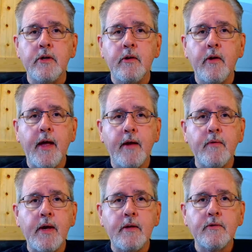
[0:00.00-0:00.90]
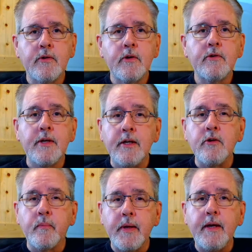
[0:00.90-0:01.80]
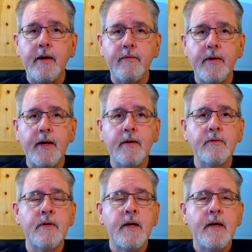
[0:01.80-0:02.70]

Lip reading: you to do handwriting search in your PDF files,